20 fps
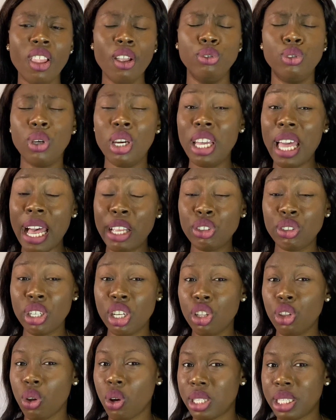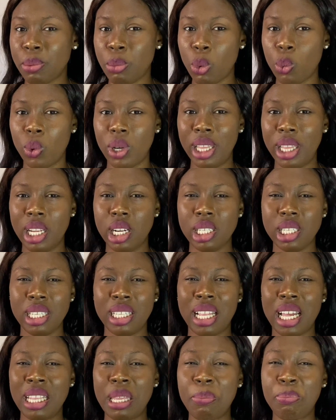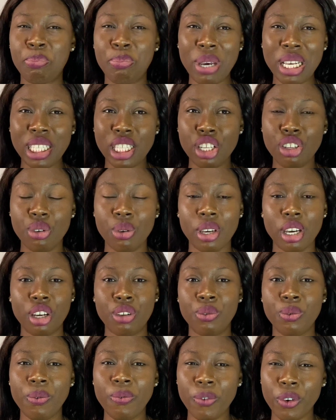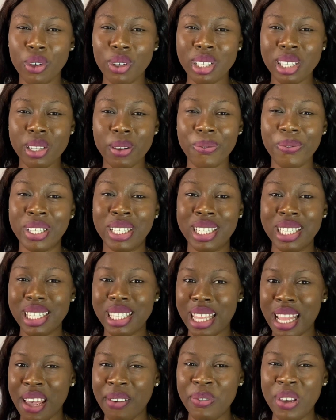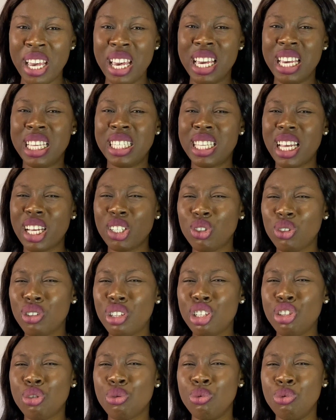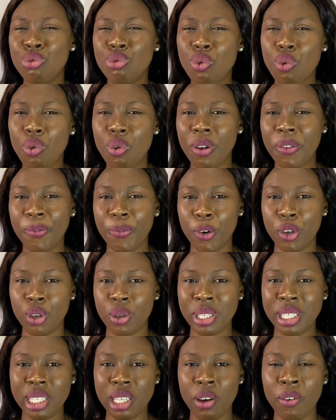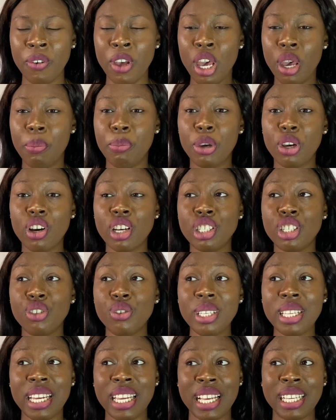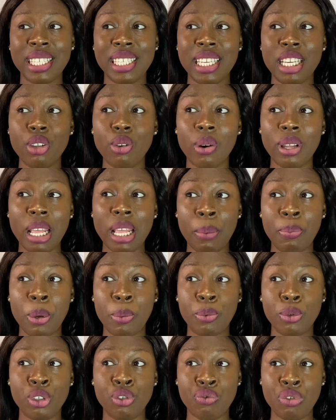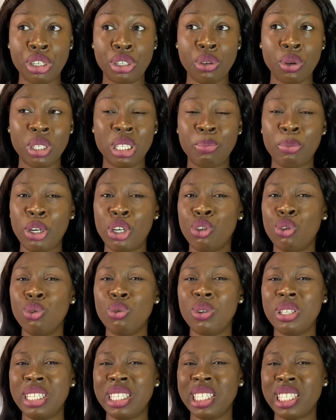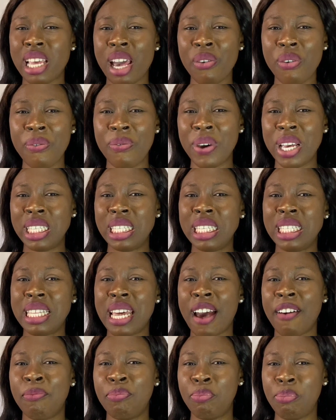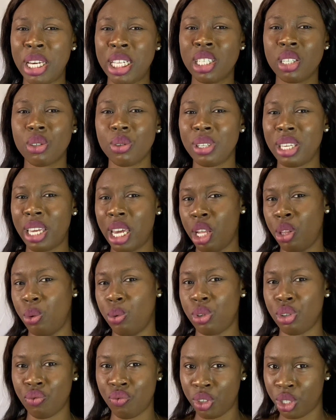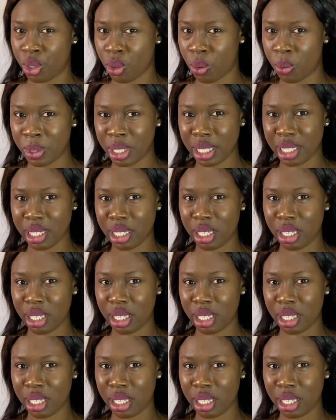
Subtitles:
So it actually taught me one lesson, that the best thing you can do for yourself in this life is actually to know God for yourself. Because the truth is that you are seeing other people's results, but you don't know the sacrifices they have made to get those results.